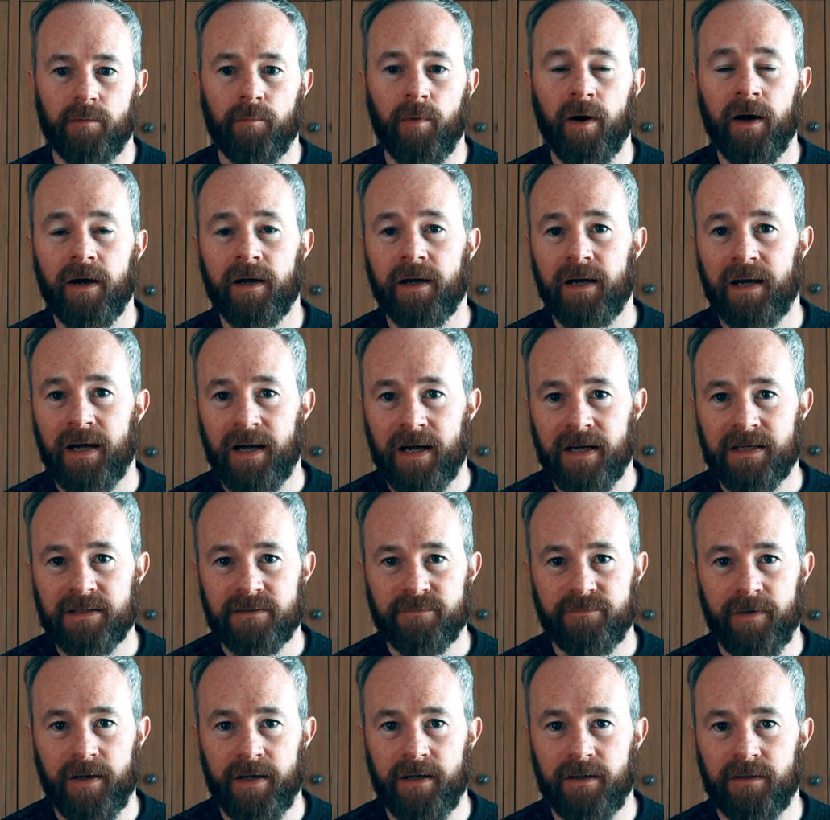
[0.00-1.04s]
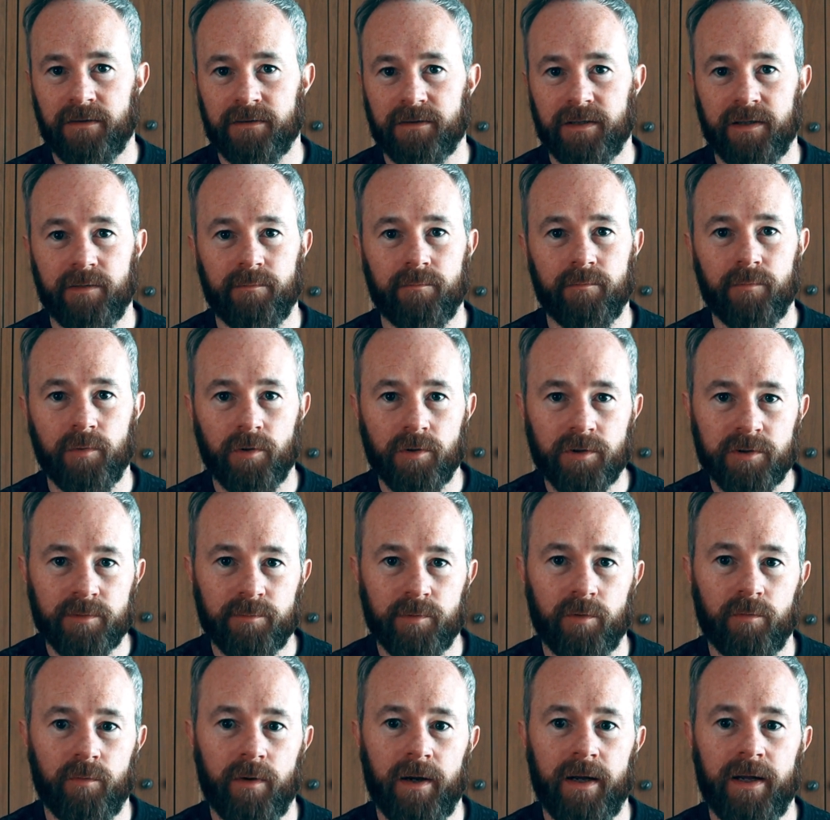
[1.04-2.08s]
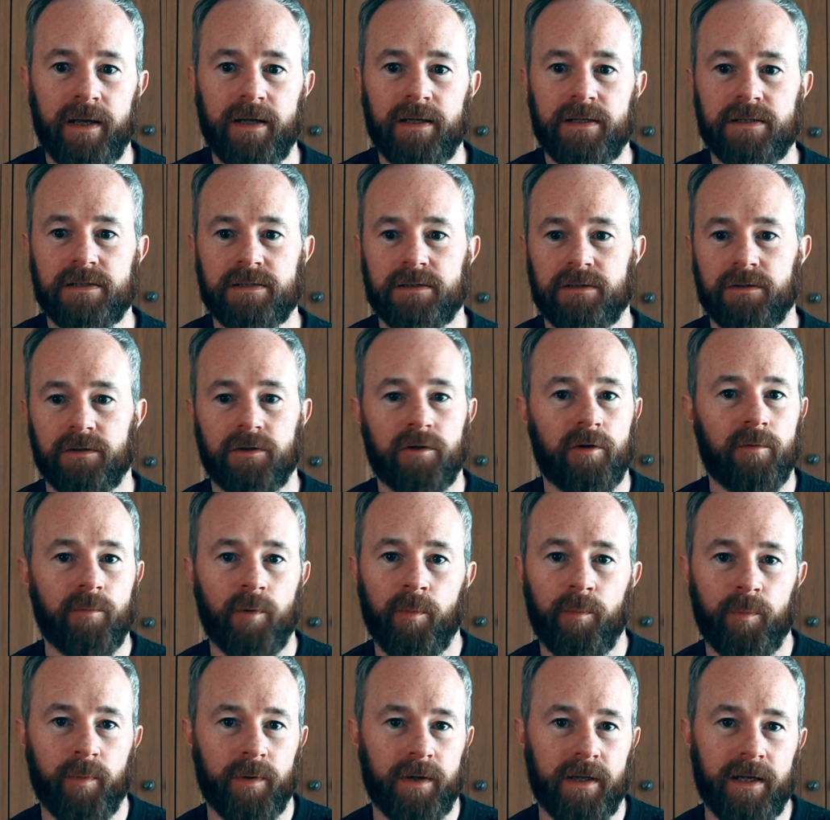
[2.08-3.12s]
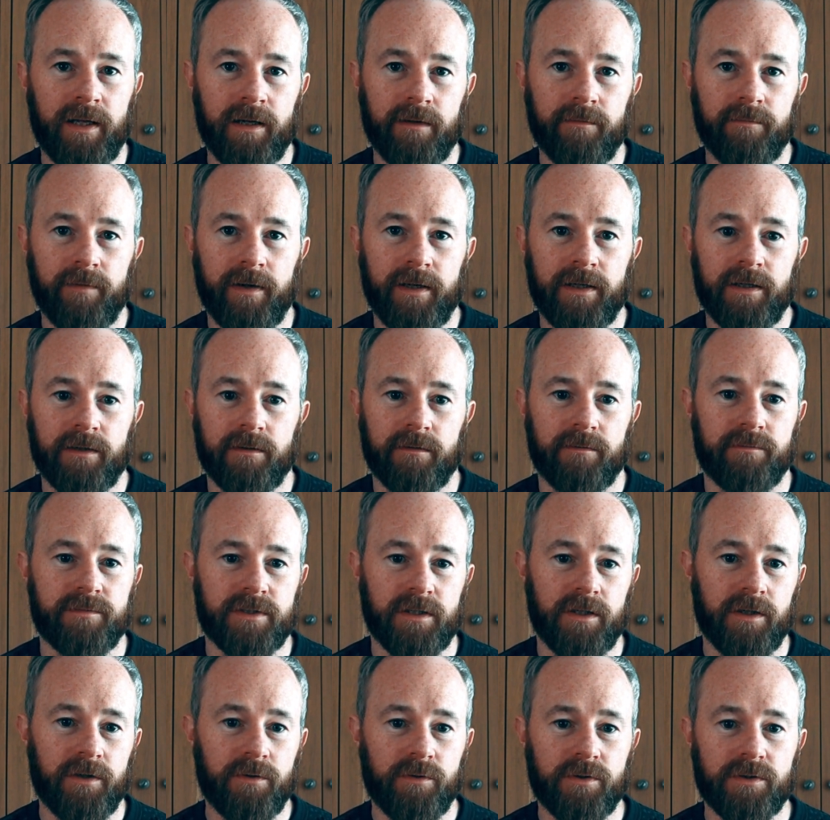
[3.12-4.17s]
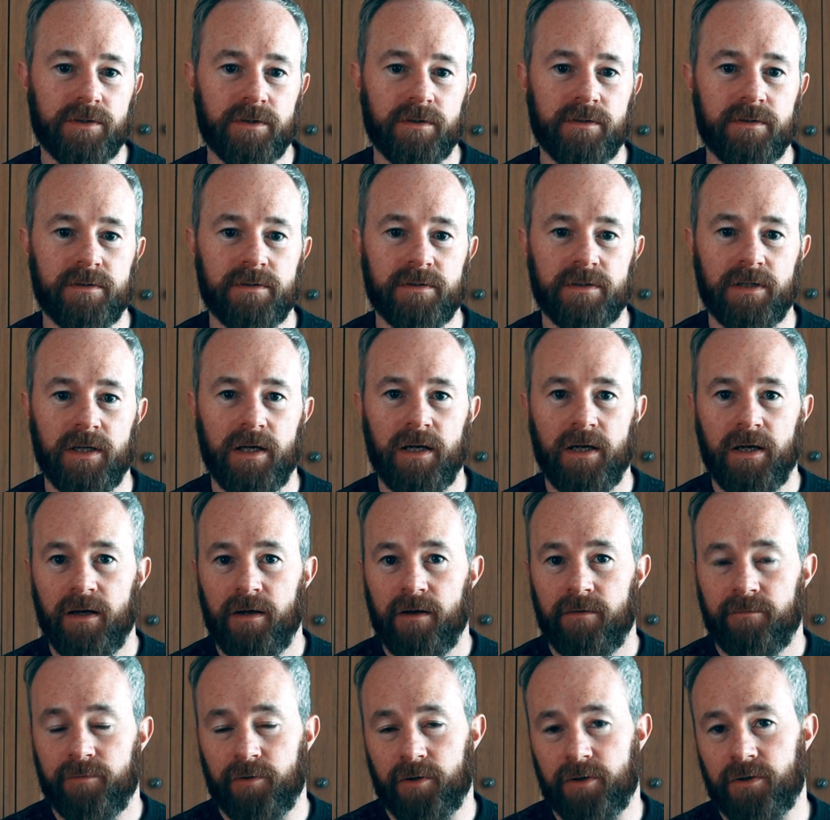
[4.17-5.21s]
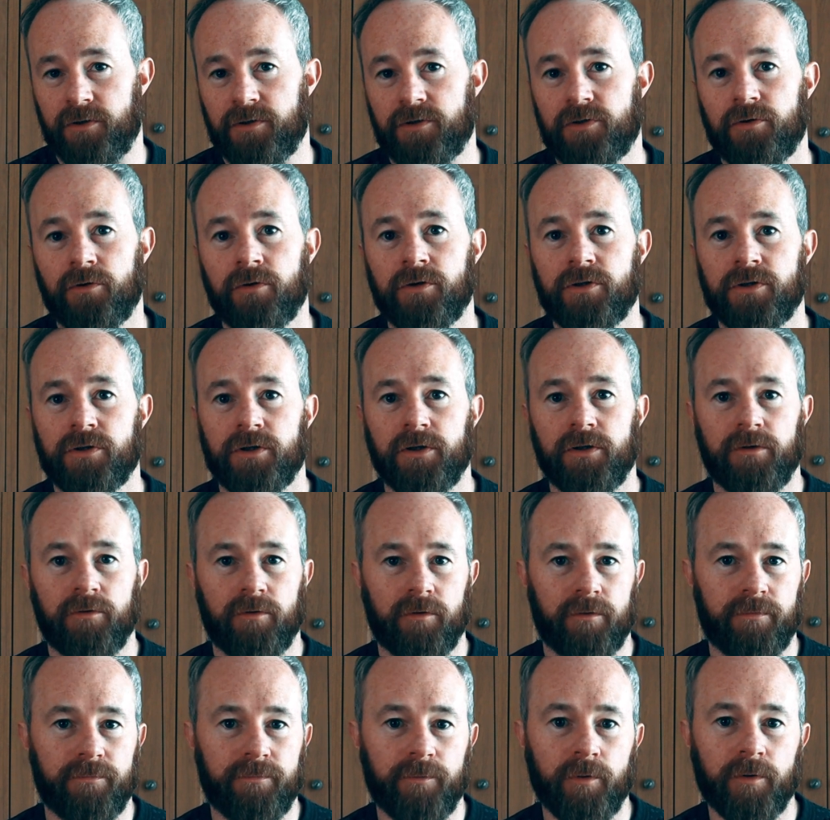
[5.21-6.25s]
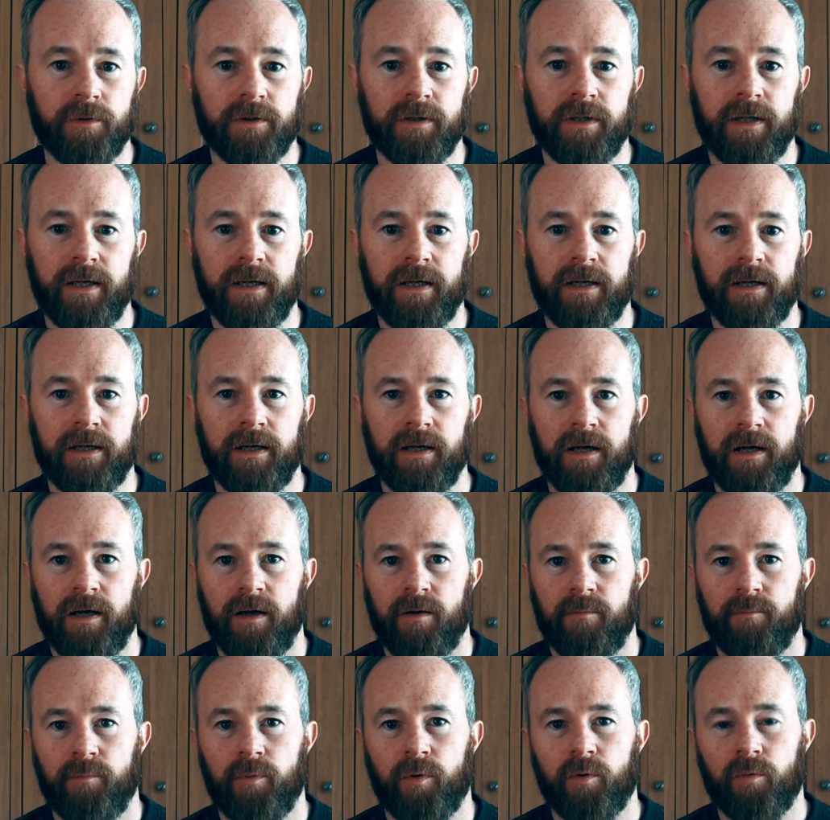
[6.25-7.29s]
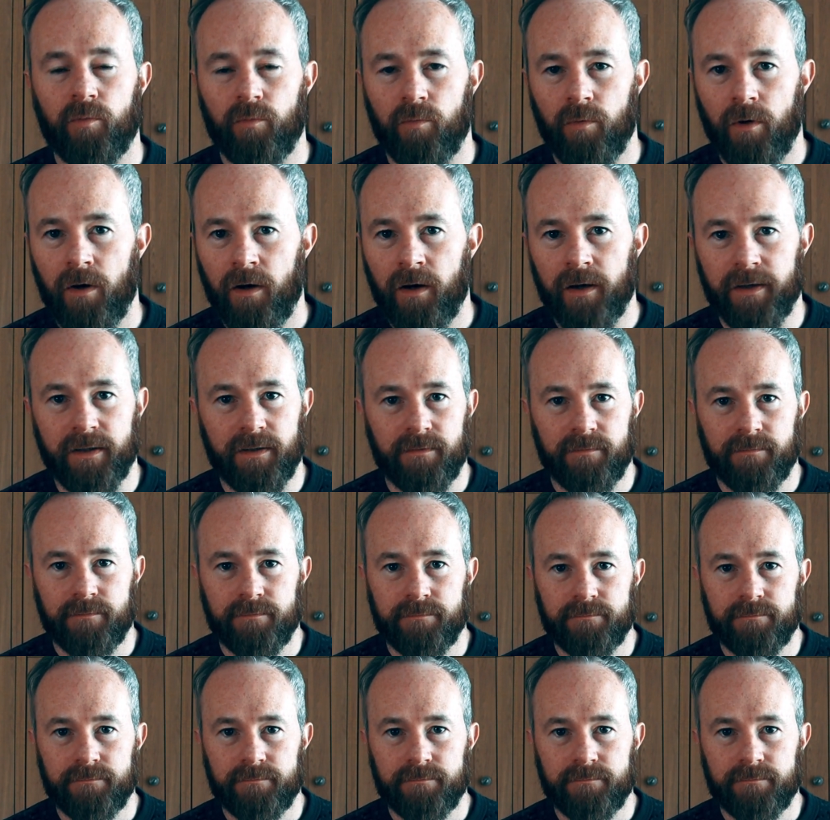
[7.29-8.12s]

The market has failed in multiple ways to come up with innovative solutions for construction or funding, but why?